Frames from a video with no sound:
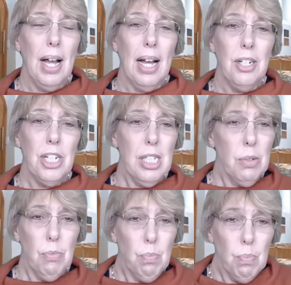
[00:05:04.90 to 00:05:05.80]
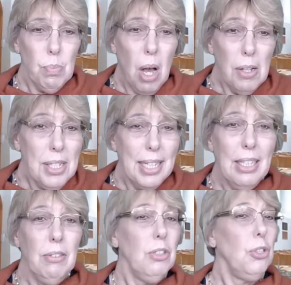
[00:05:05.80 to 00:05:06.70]
just asking
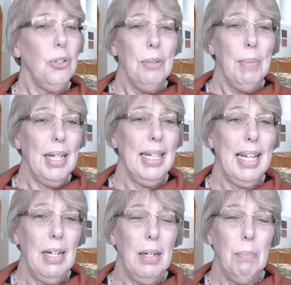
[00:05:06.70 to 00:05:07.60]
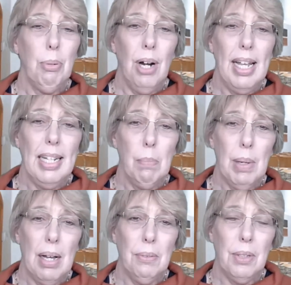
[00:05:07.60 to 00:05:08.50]
you to join me in praying
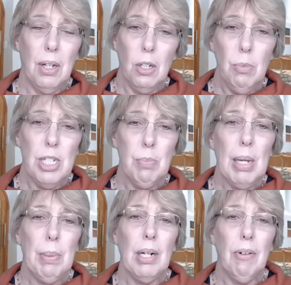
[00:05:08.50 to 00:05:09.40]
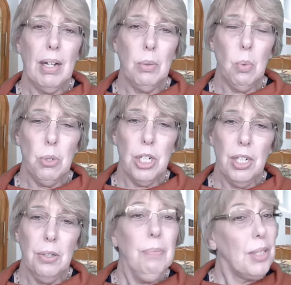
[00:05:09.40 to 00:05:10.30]
about the homeless people around
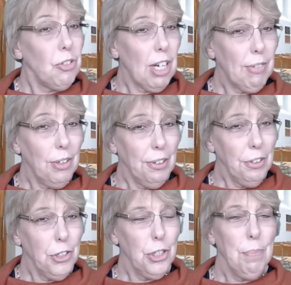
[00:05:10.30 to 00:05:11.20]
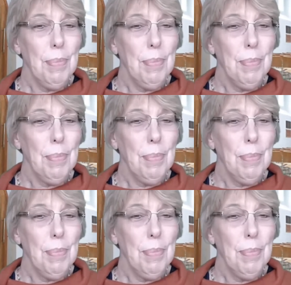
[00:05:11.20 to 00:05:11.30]
Waterloo, the Travelodge,